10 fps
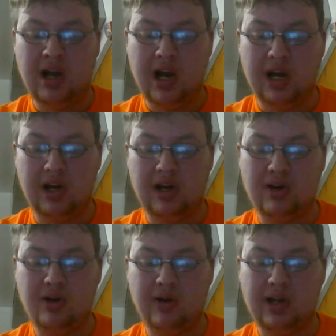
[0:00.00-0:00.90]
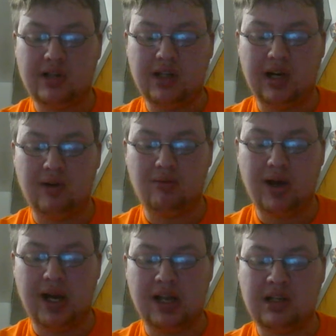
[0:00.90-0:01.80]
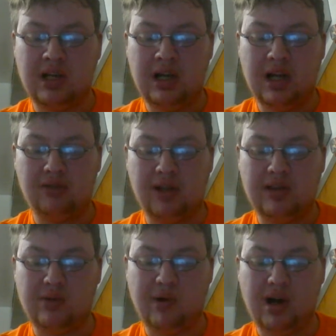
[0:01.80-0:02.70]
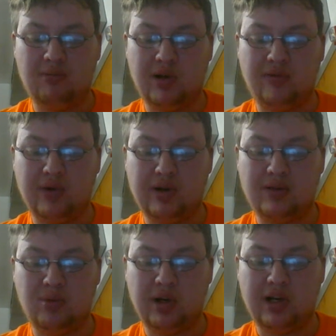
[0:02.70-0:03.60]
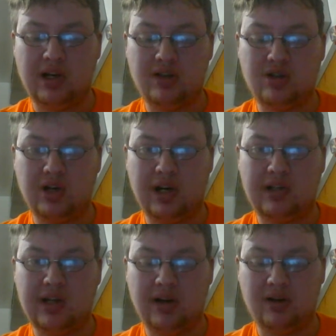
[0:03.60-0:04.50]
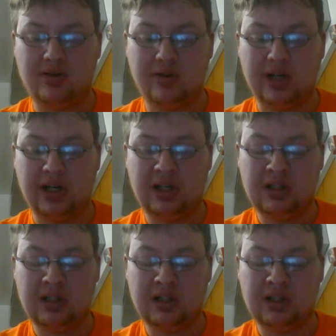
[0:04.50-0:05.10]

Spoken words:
in new and exciting ways and laid the groundwork for exploring uncharted territory